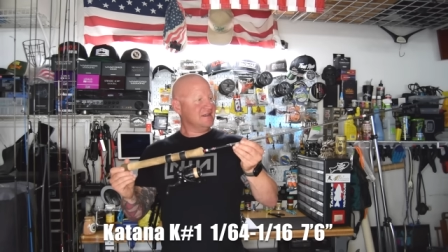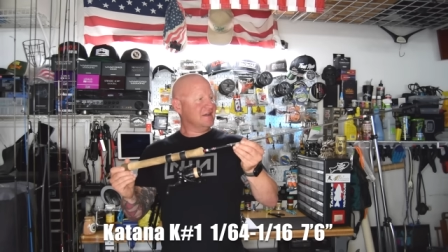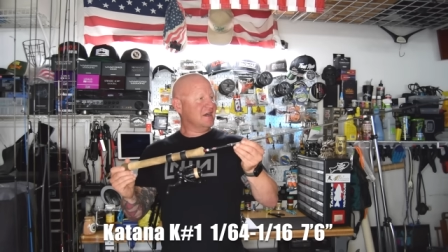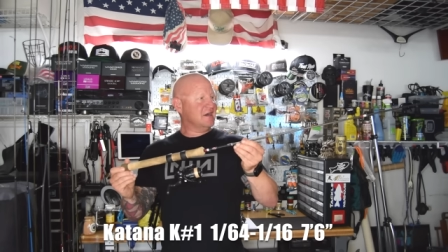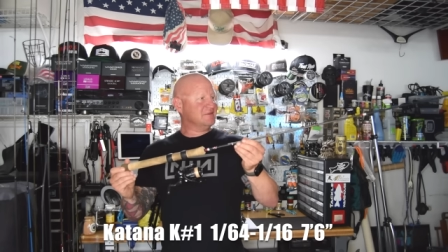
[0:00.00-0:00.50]

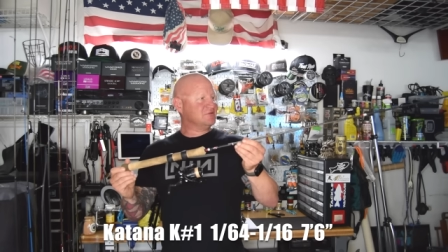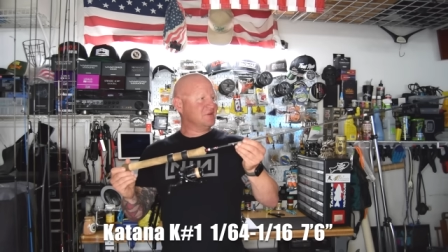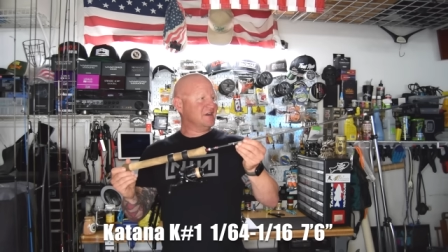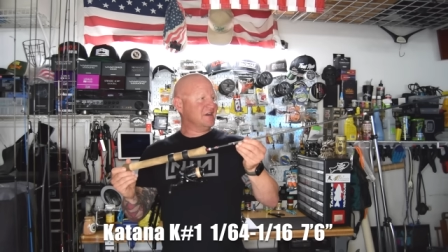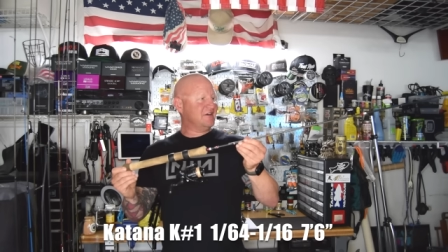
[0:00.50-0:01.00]

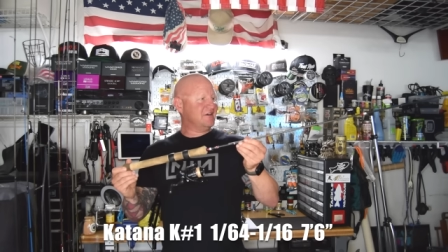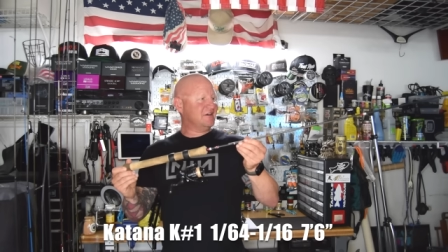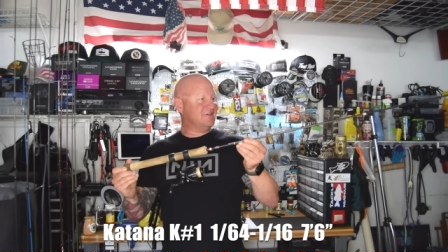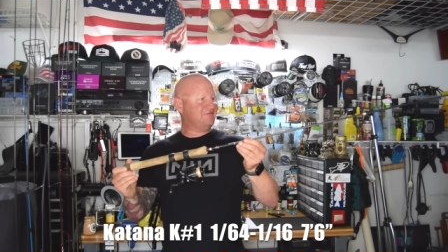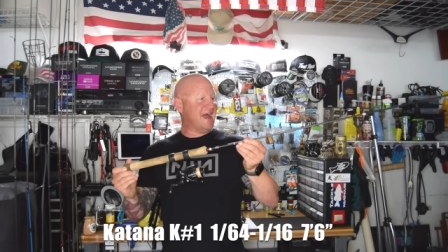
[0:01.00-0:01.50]
between
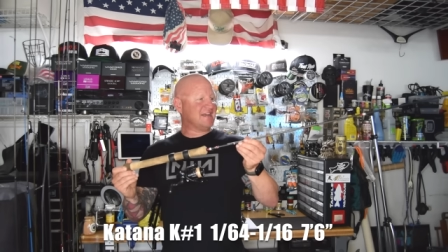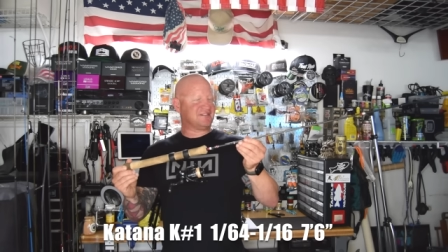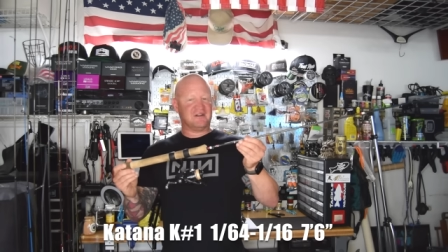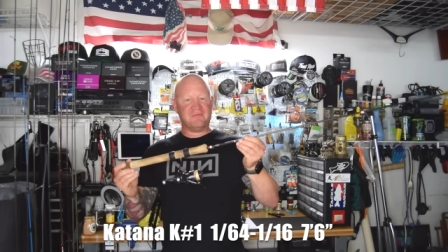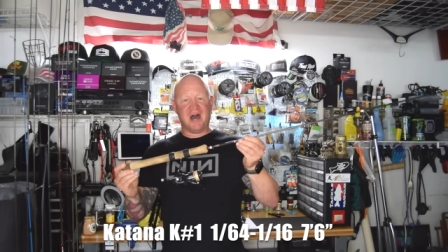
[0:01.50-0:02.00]
a
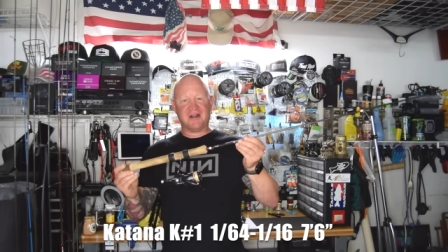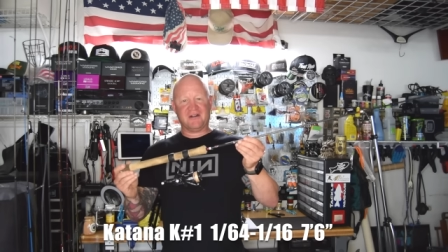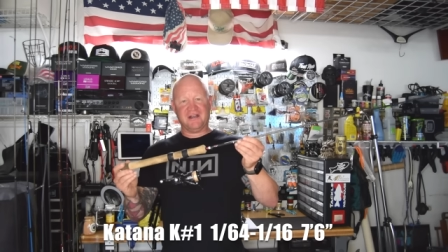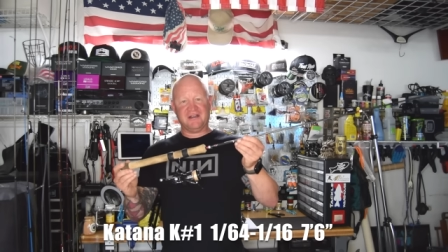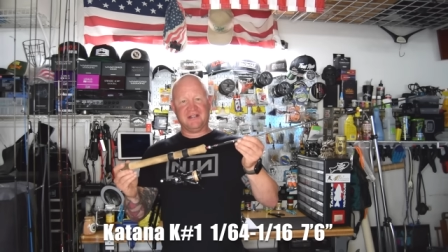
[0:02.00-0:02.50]
fast and a moderate.